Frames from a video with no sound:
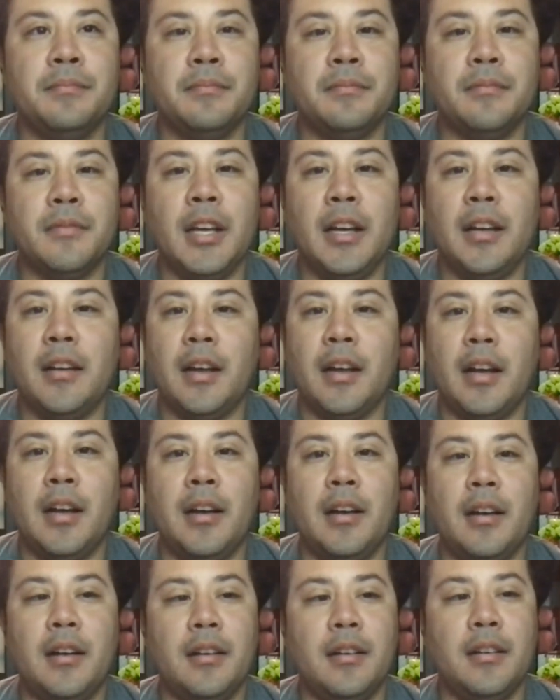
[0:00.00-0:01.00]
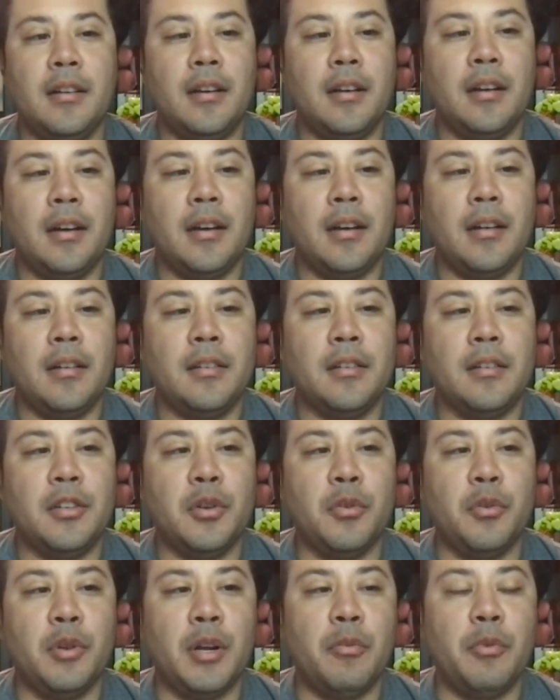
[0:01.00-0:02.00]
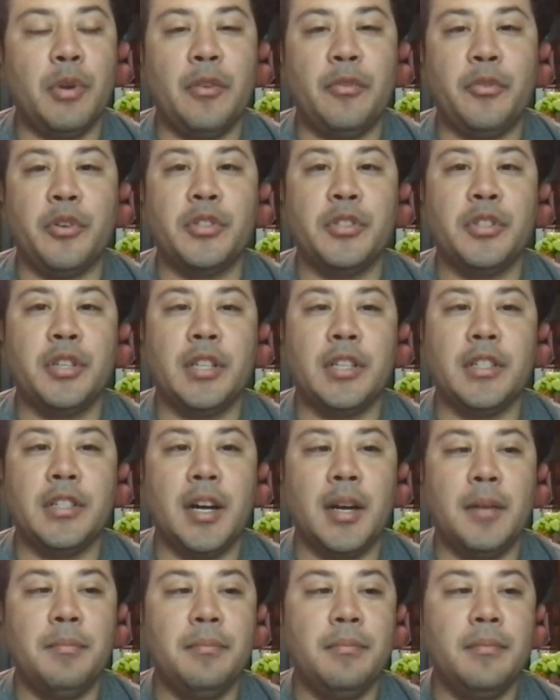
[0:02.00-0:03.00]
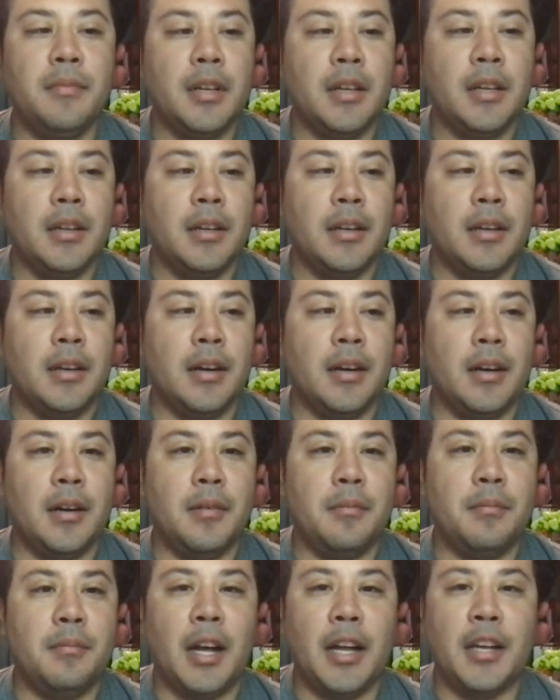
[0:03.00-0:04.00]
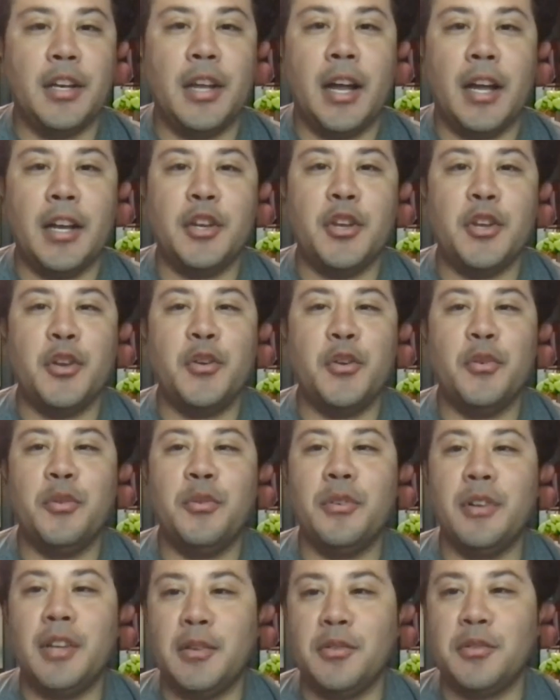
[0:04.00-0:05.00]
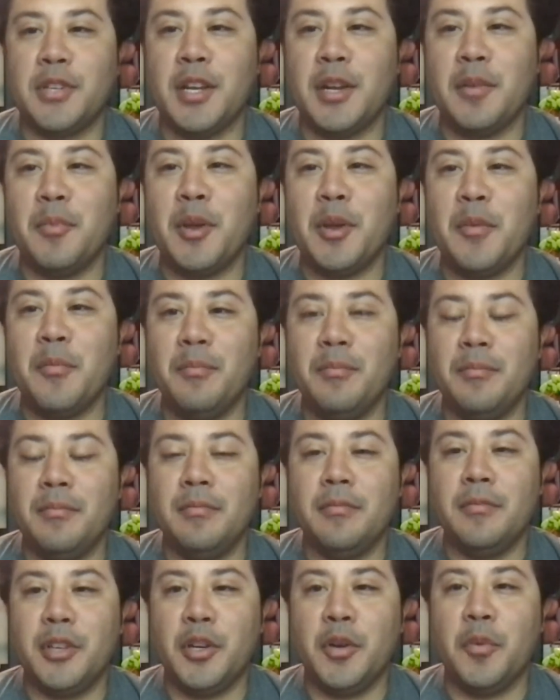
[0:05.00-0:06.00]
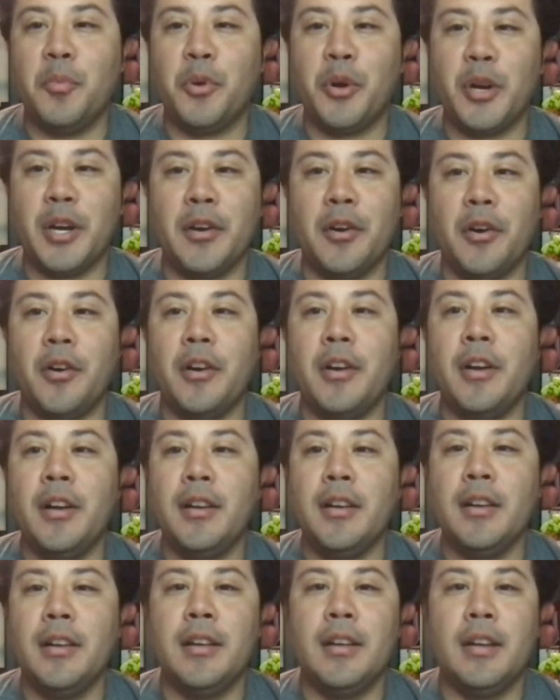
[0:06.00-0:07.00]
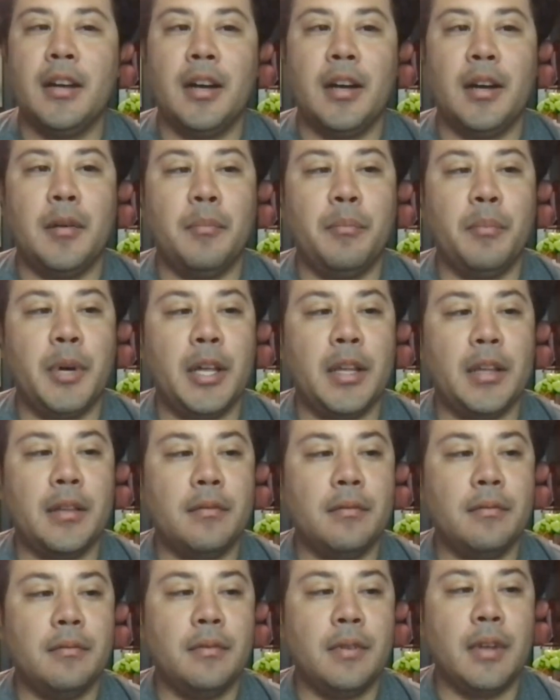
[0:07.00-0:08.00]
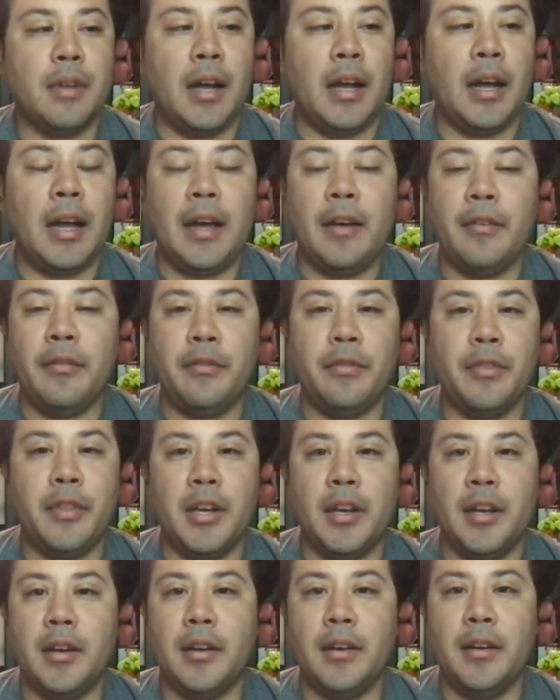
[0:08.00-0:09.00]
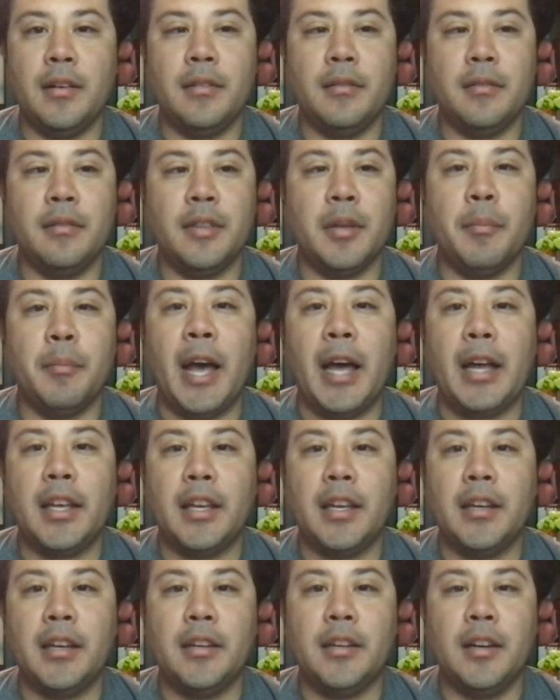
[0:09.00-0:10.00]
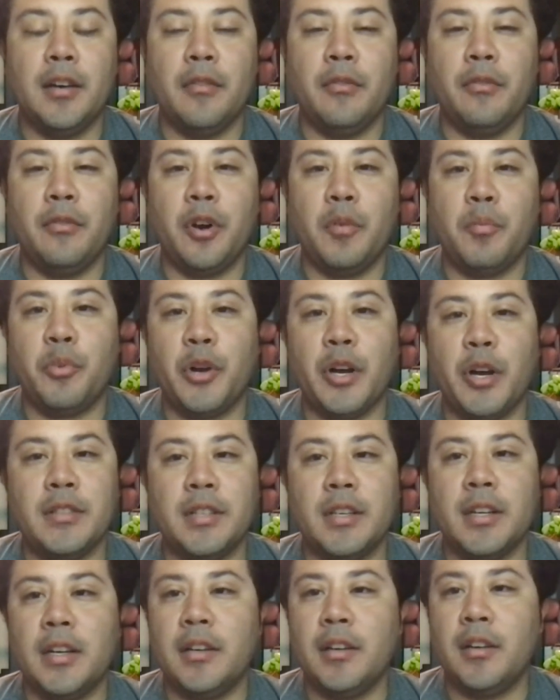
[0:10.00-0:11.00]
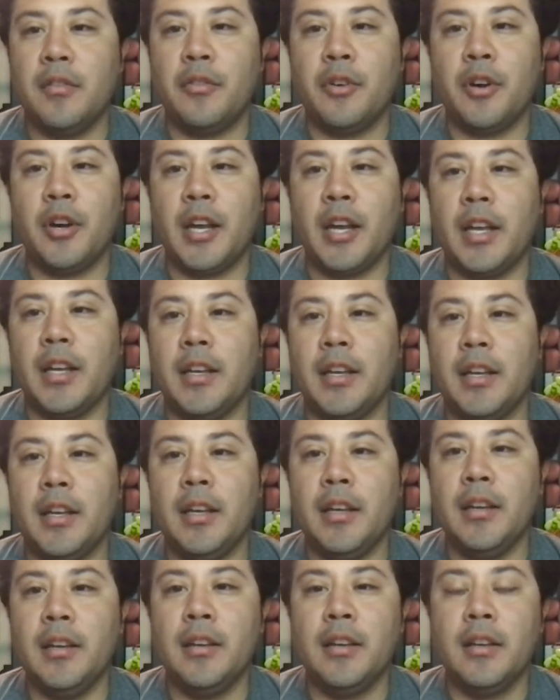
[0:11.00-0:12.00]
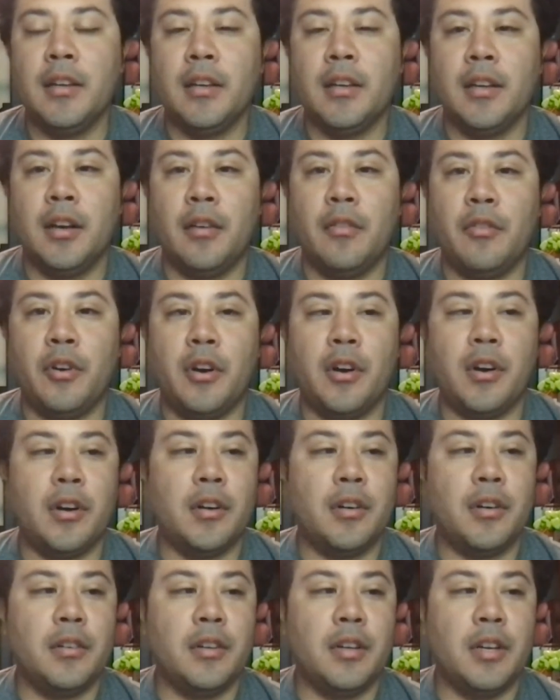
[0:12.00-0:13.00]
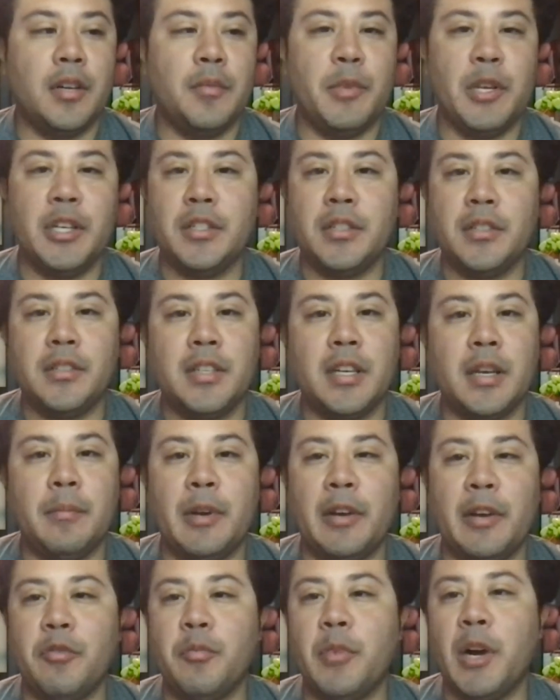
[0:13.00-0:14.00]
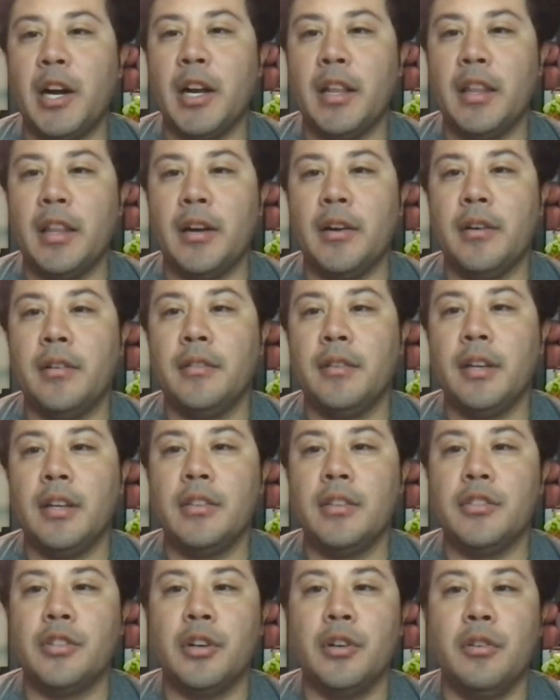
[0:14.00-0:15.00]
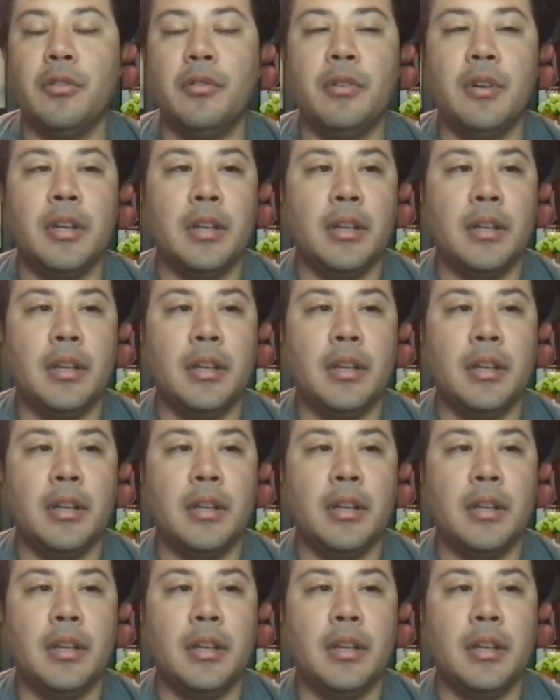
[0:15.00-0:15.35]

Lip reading: yeah, when I first took the job, I knew it was going to be, pretty hard. But I have the backing of our president, of our AD, of our admissions team, everybody there. And so